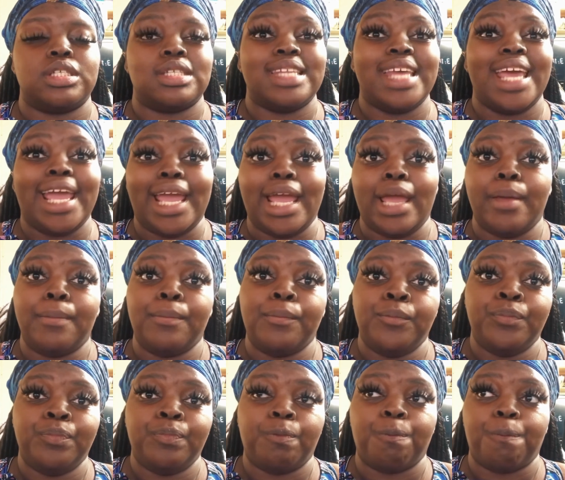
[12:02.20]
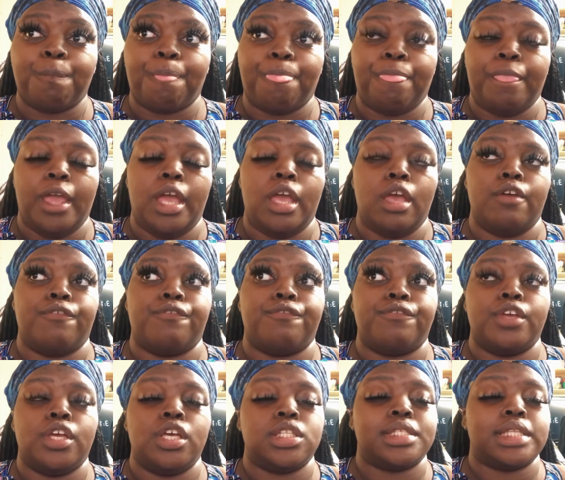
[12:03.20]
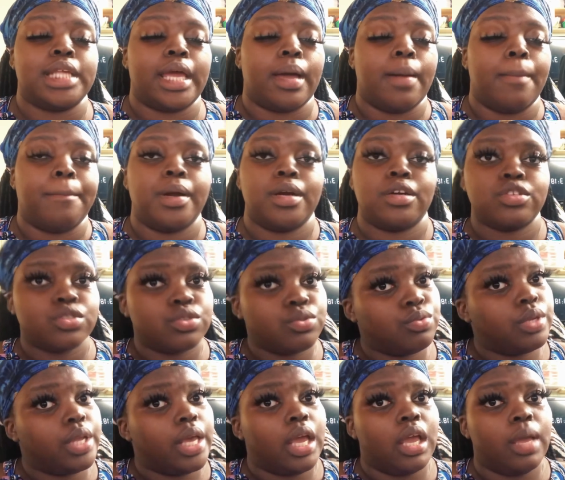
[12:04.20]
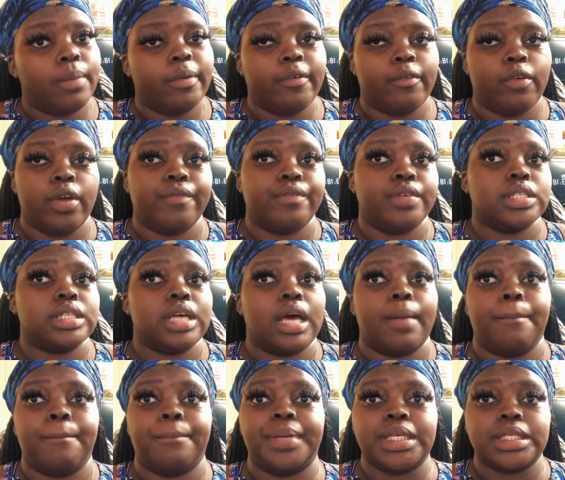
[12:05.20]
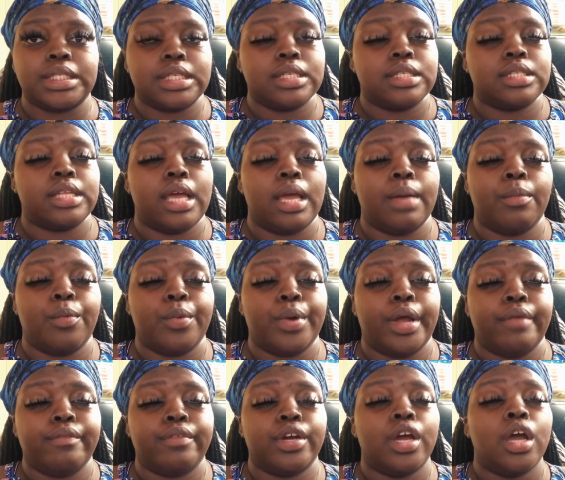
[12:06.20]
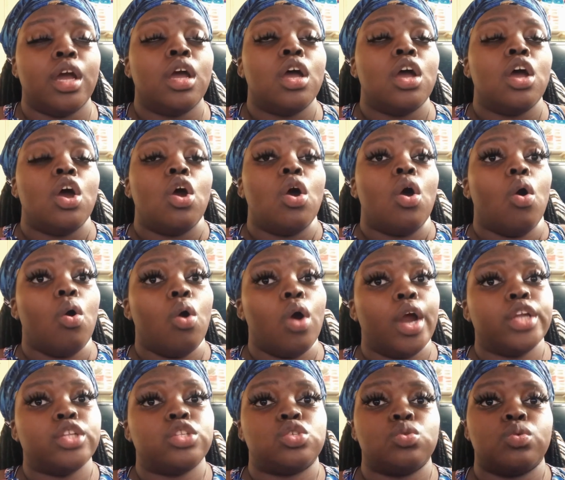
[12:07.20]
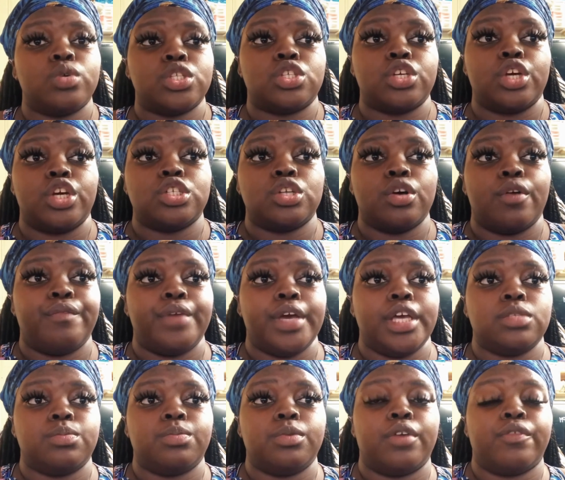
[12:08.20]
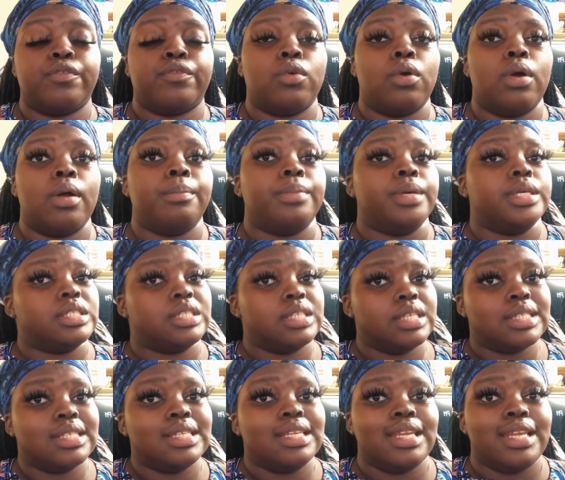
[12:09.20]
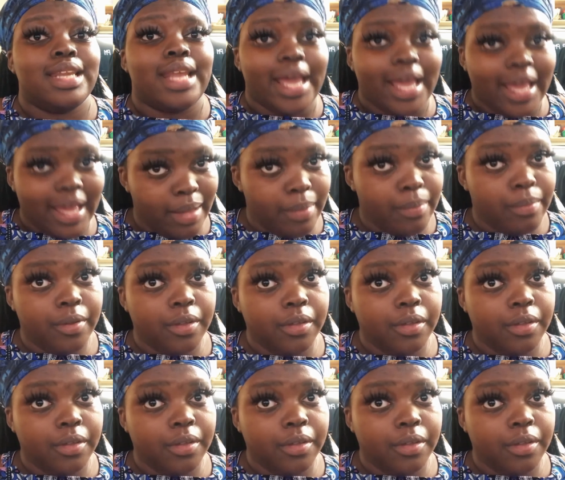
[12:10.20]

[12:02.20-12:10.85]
name, if it's like a personal name, or if it's not a business name or whatever, or do a search on Facebook for a business name,